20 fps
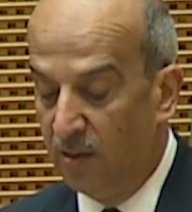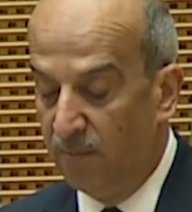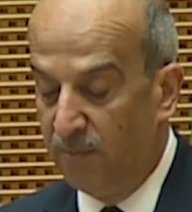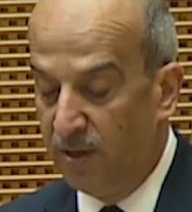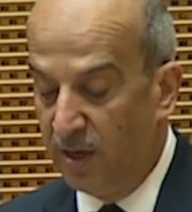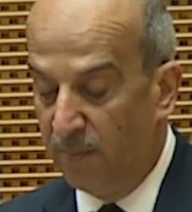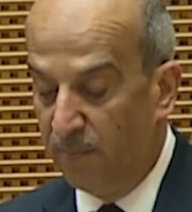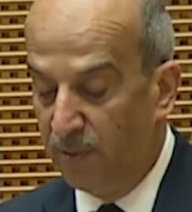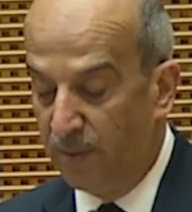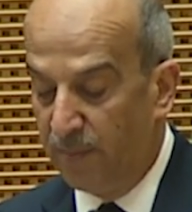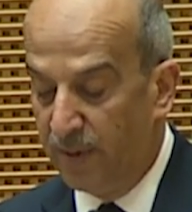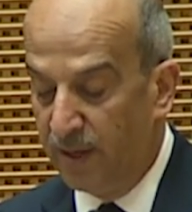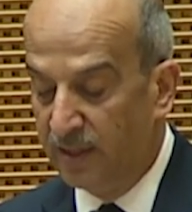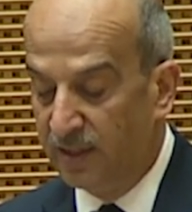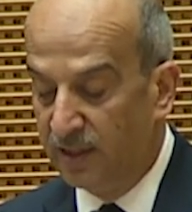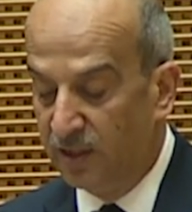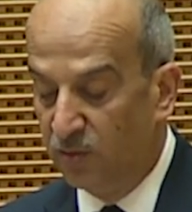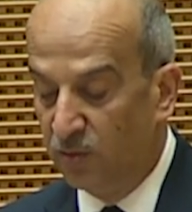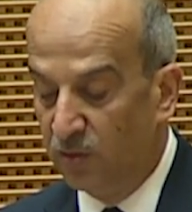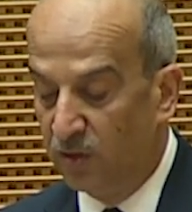be
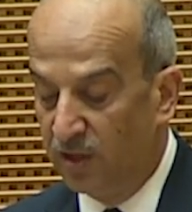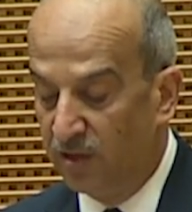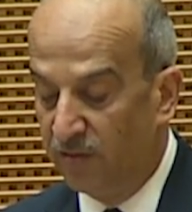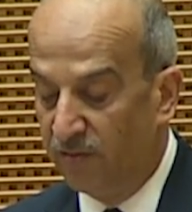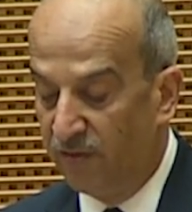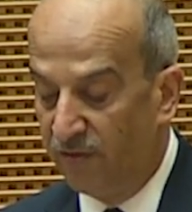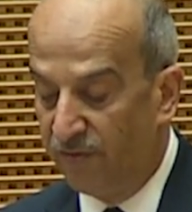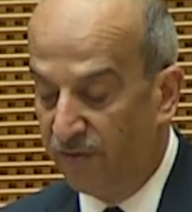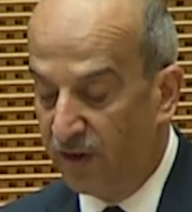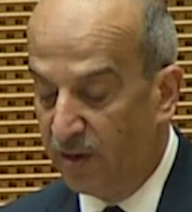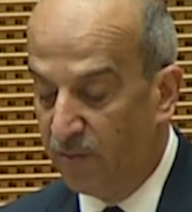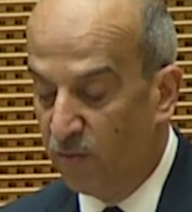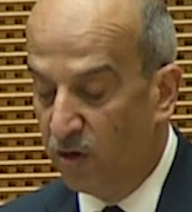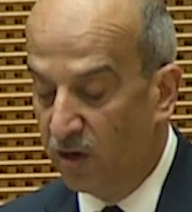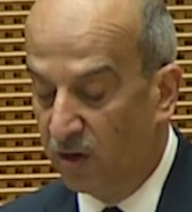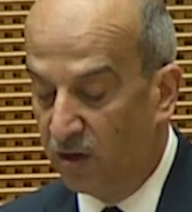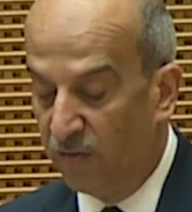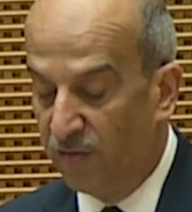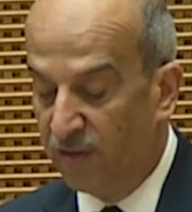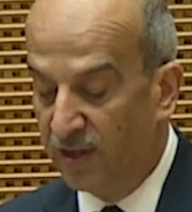implemented within the
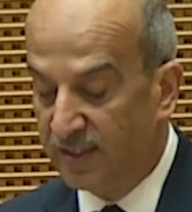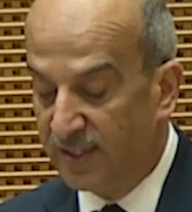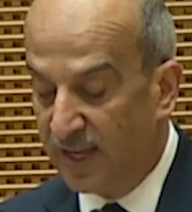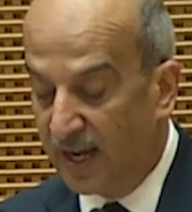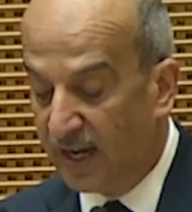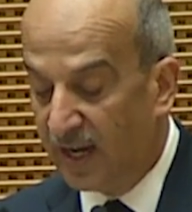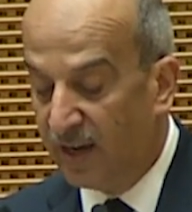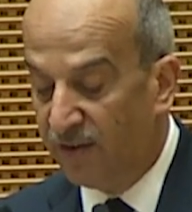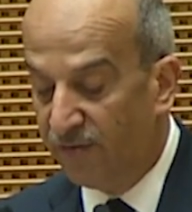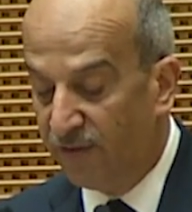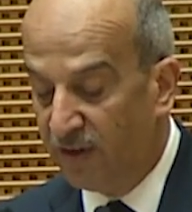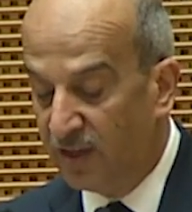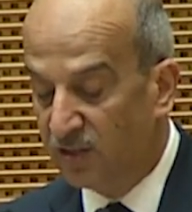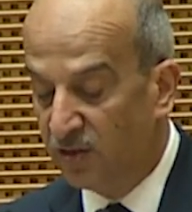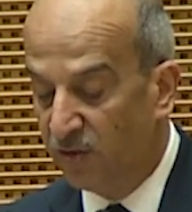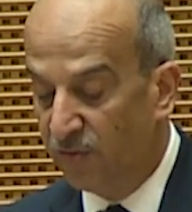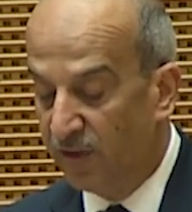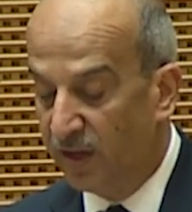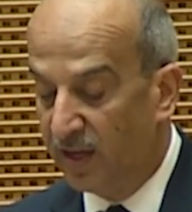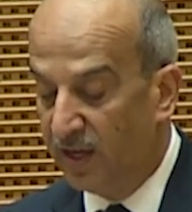framework of the second phase
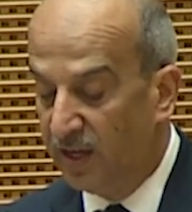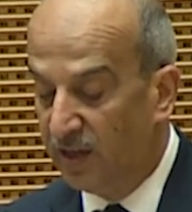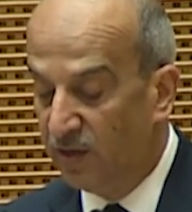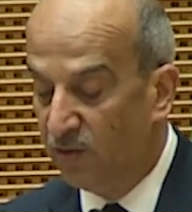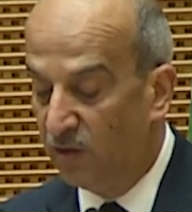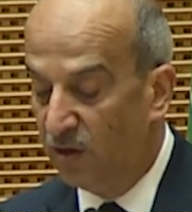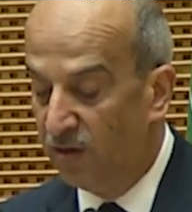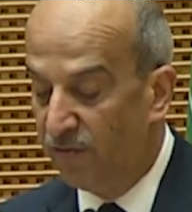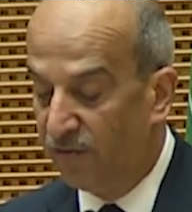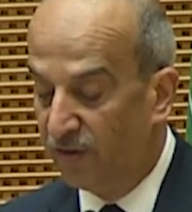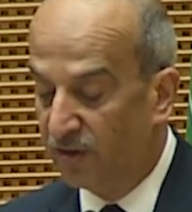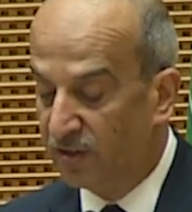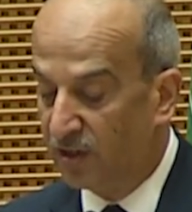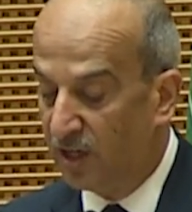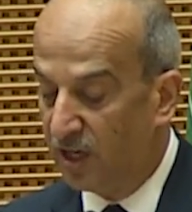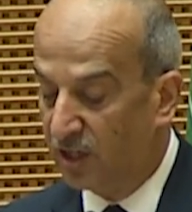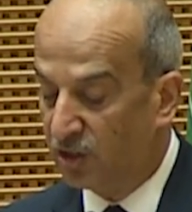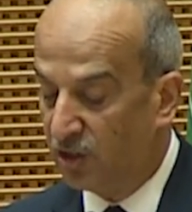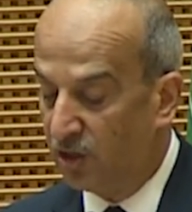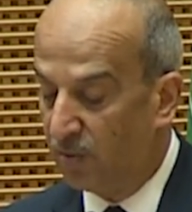of the AU
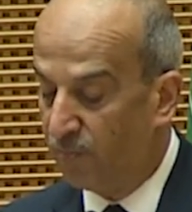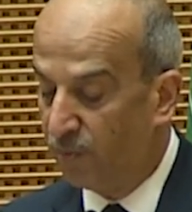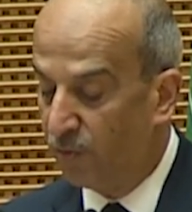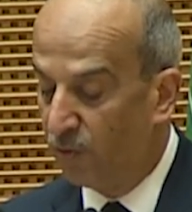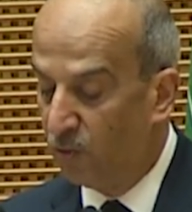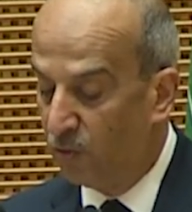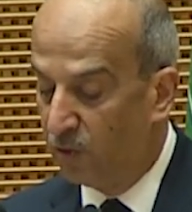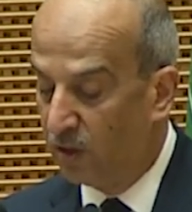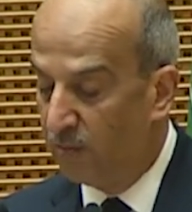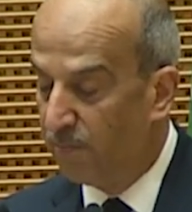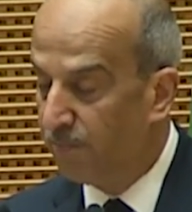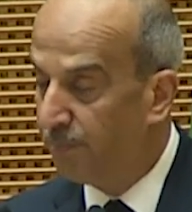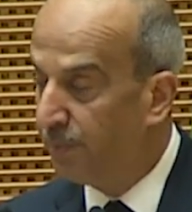Infrastructure Program,